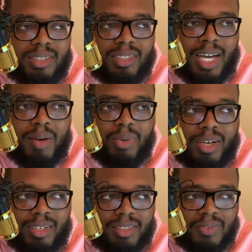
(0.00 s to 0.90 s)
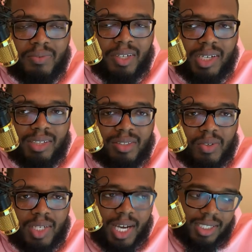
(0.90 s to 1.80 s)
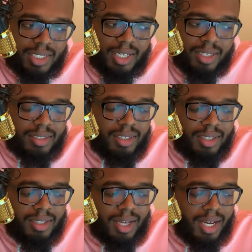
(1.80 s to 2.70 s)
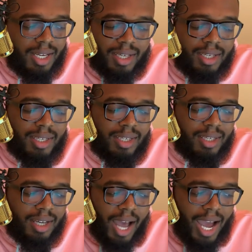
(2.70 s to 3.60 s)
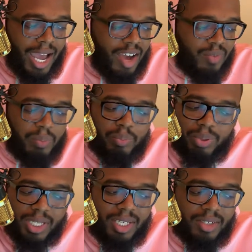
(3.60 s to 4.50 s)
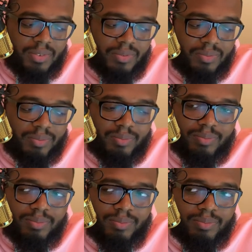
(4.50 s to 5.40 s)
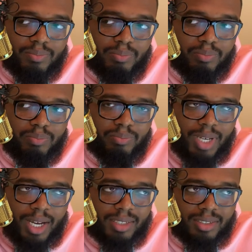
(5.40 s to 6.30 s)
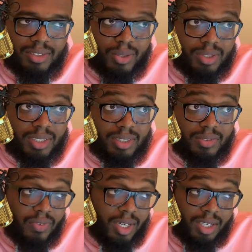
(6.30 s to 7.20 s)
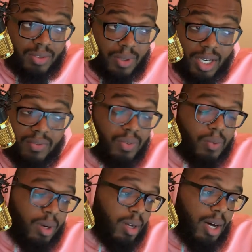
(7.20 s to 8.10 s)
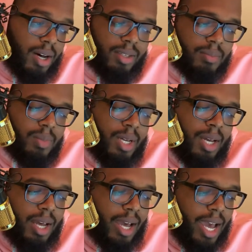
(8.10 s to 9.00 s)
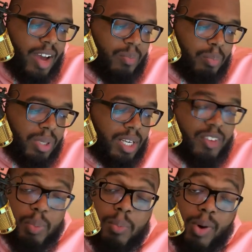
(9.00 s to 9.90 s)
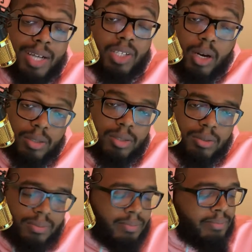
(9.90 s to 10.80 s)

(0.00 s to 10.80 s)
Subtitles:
It's not because of their zodiac sign. Like, I have plenty of, I guess, associates, friends, whatever you want to call them. I have plenty of people I talk to